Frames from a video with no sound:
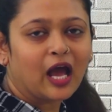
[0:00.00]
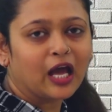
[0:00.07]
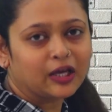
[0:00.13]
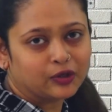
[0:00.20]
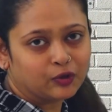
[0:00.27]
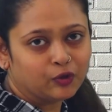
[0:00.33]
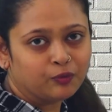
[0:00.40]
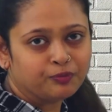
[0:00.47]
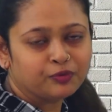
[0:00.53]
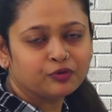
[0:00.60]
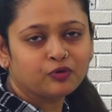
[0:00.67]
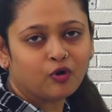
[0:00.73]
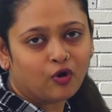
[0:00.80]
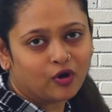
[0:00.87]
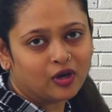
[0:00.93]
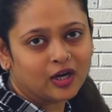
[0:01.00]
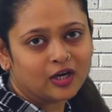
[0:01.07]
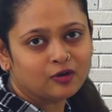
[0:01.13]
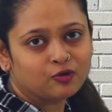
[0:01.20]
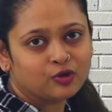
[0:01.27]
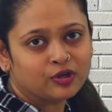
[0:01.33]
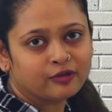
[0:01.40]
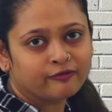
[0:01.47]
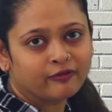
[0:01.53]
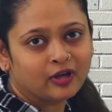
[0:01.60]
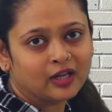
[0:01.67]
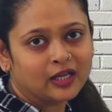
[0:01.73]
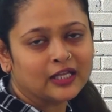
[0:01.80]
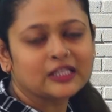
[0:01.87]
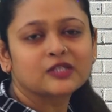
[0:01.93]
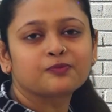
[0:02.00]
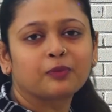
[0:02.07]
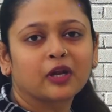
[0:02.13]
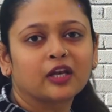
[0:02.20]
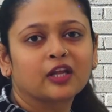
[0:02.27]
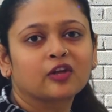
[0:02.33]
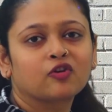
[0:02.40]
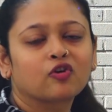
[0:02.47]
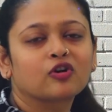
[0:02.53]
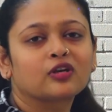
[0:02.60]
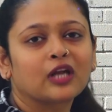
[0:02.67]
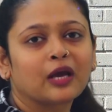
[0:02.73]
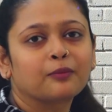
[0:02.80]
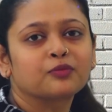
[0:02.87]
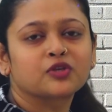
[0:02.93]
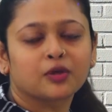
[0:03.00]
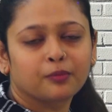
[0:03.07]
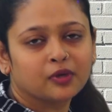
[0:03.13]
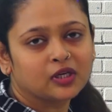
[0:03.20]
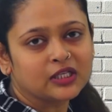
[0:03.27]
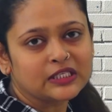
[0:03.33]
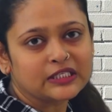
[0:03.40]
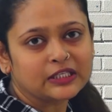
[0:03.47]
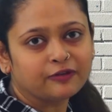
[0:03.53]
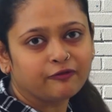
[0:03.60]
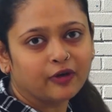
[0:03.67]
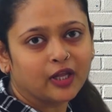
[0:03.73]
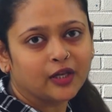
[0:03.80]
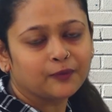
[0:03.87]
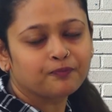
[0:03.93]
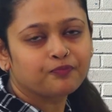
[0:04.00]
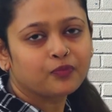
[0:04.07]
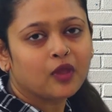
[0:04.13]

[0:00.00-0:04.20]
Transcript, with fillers: I hope you all are doing well and spending your time tremendously well.